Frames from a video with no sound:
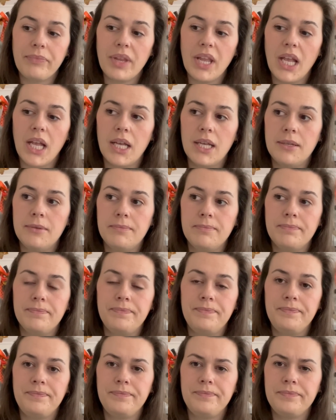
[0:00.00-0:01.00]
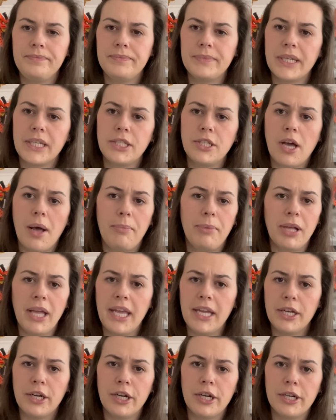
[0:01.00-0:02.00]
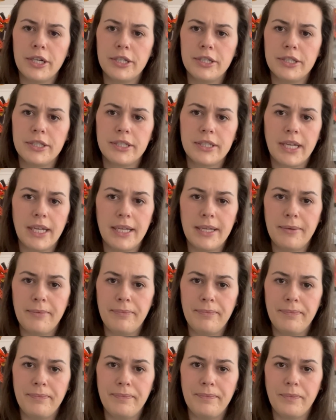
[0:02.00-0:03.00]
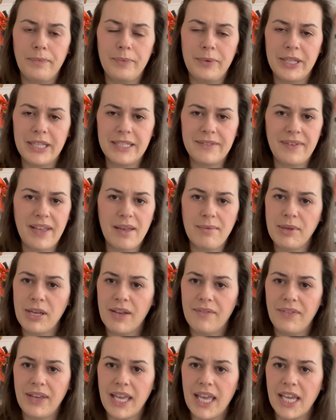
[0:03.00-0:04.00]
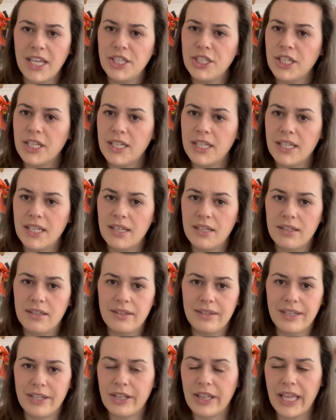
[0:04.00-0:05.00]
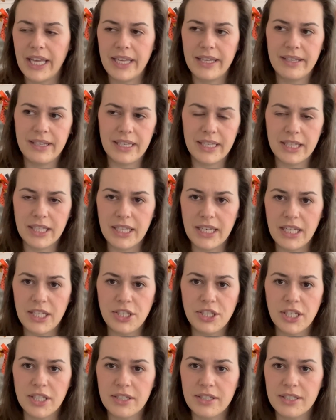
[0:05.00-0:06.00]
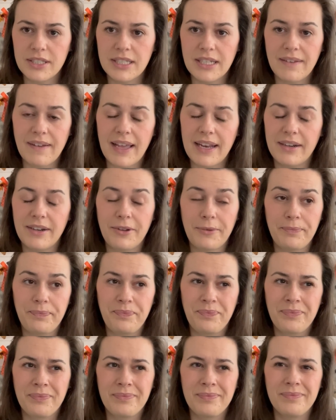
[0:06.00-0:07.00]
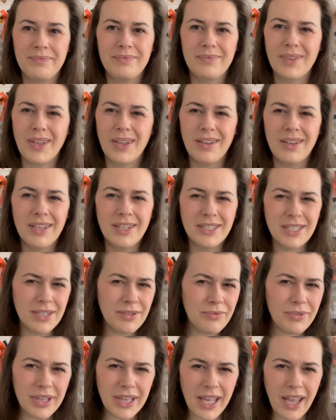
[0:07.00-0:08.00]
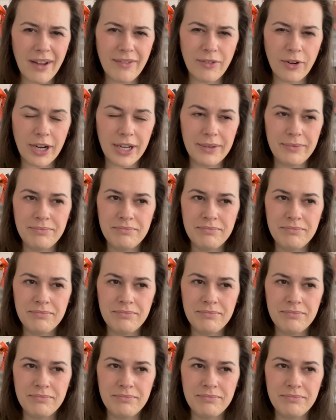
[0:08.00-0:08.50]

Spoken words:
Like doppelgangers come to this family on vacation and they're like killing each other and stuff. I don't know. Didn't really care for it.